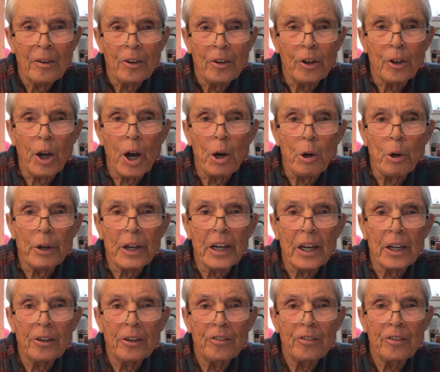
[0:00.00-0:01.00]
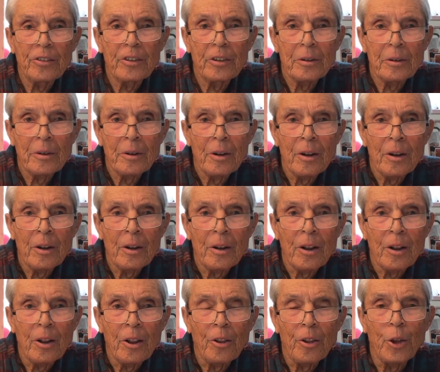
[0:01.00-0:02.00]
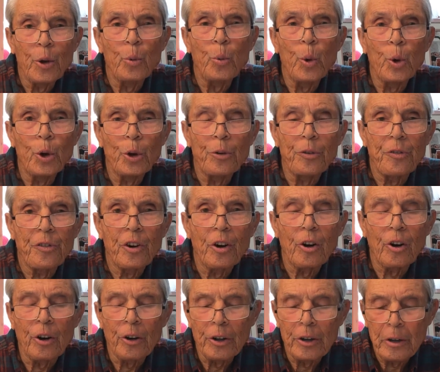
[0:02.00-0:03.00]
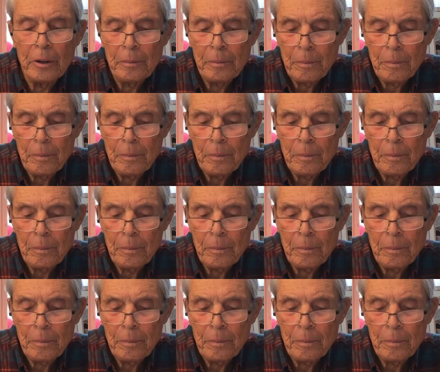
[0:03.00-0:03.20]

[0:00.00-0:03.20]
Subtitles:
to go against the Word of God.